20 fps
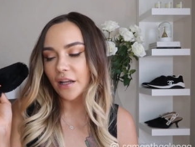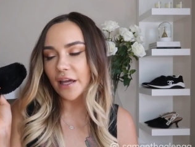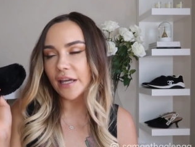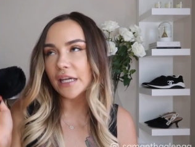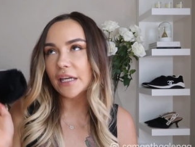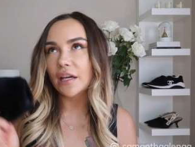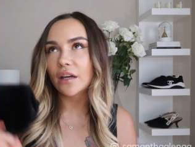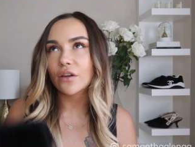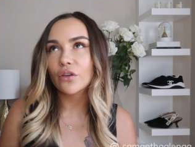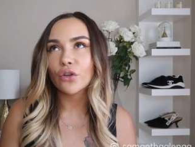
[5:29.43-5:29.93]

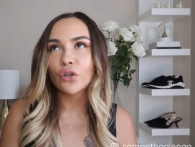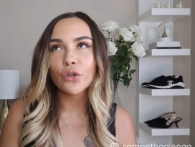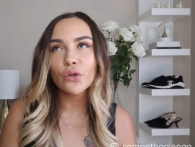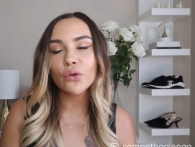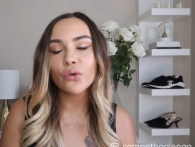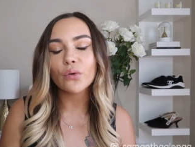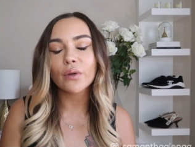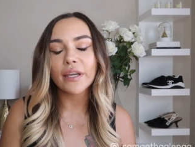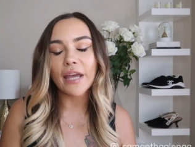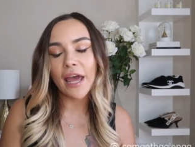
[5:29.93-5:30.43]
Like
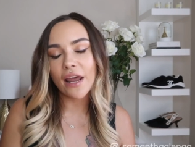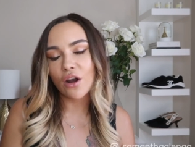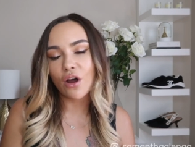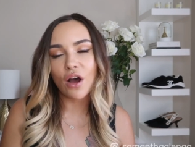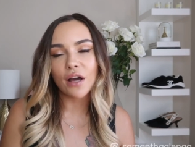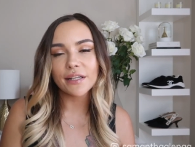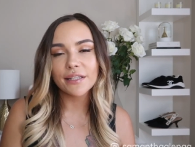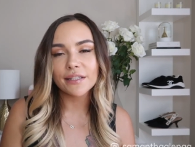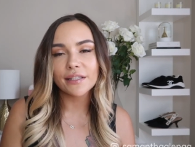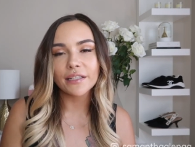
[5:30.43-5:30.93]
who
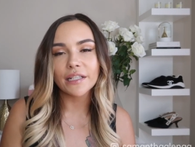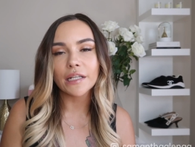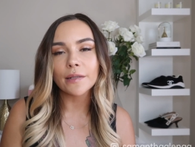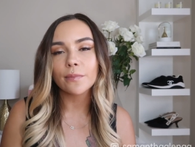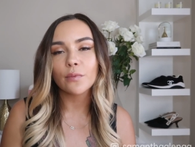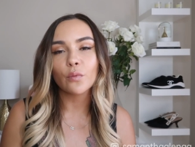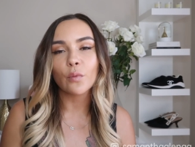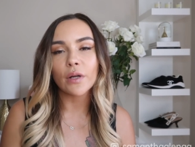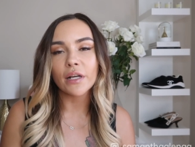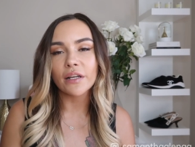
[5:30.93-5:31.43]
cannot
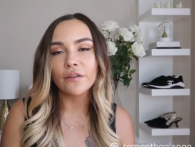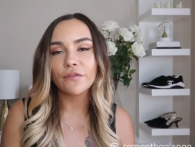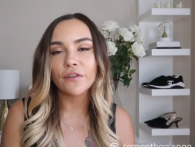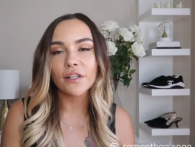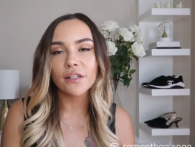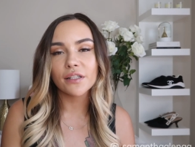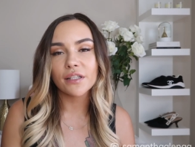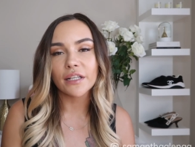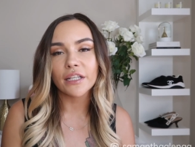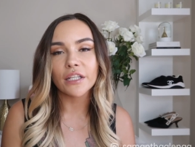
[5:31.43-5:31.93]
sleep when it
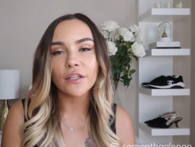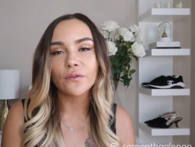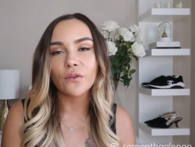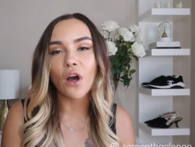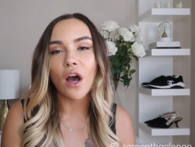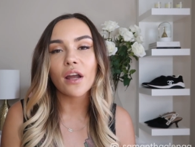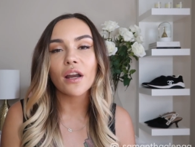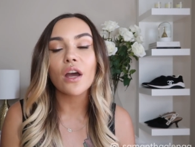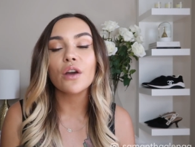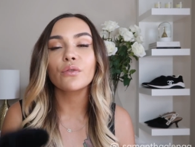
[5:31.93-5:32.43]
feels like you've
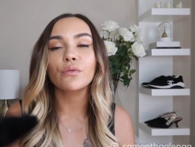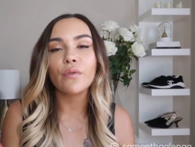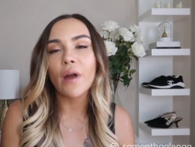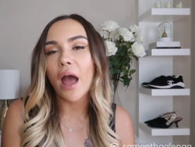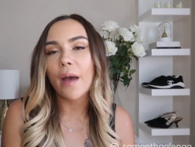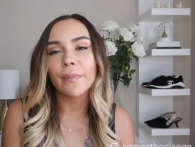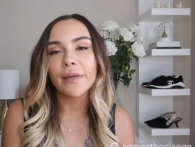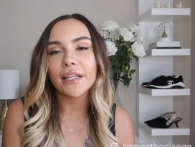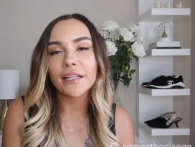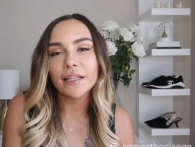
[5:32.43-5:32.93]
got a
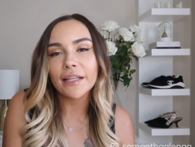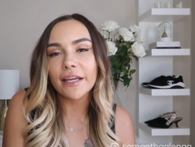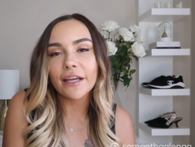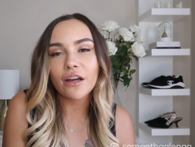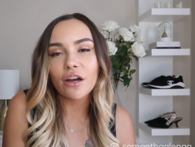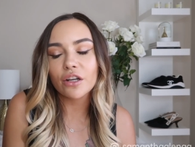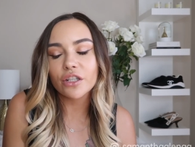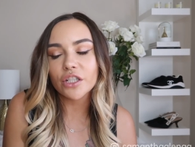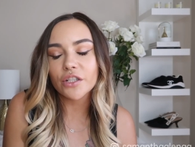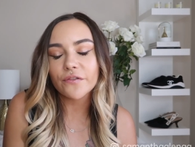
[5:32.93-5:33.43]
rabbit
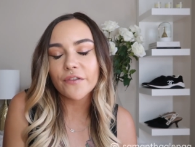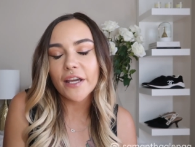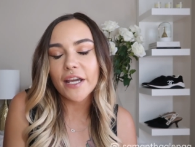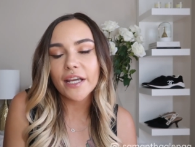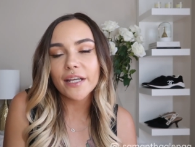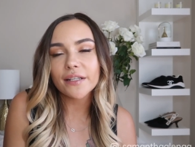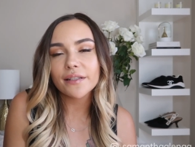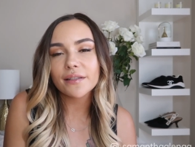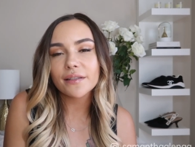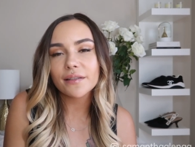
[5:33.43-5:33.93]
laying on your
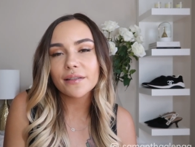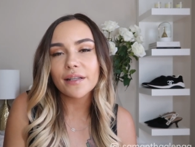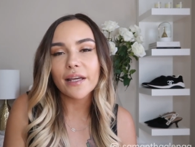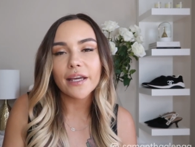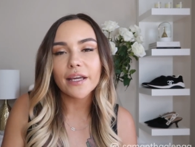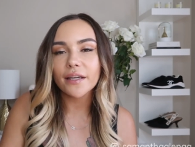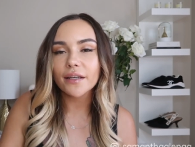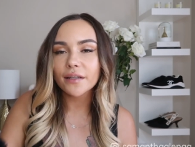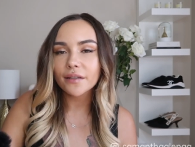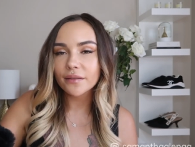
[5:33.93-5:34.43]
face?
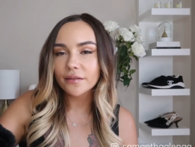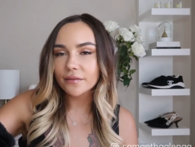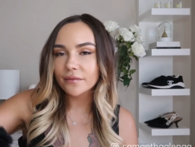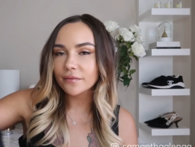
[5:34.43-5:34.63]
Like